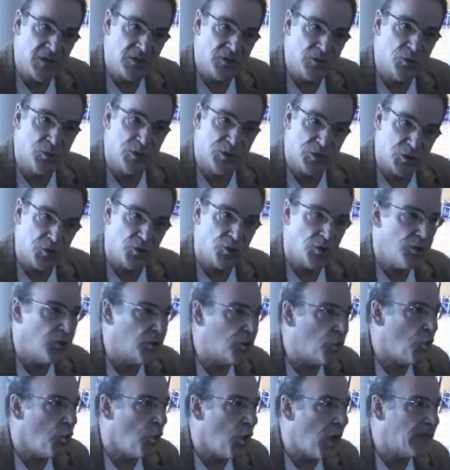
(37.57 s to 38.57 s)
to a
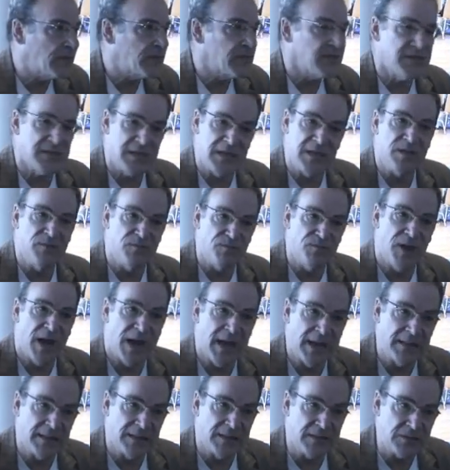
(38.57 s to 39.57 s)
certain quantity of
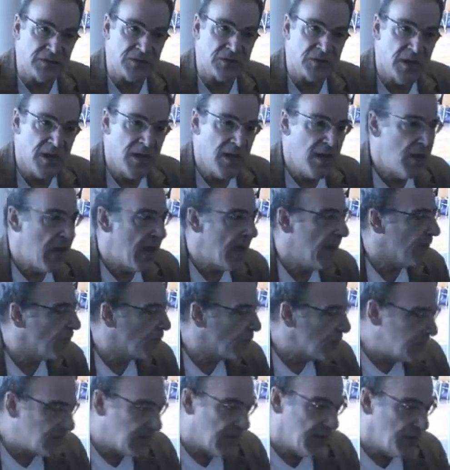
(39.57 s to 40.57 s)
violence.
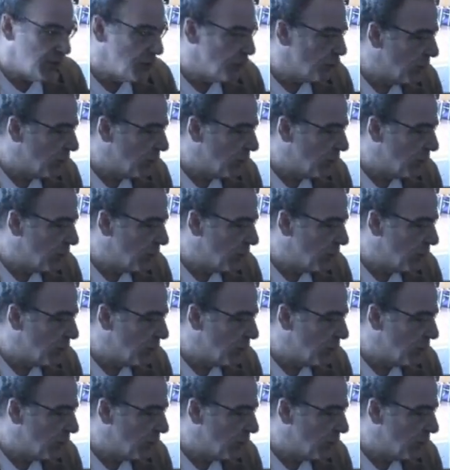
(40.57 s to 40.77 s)
Every day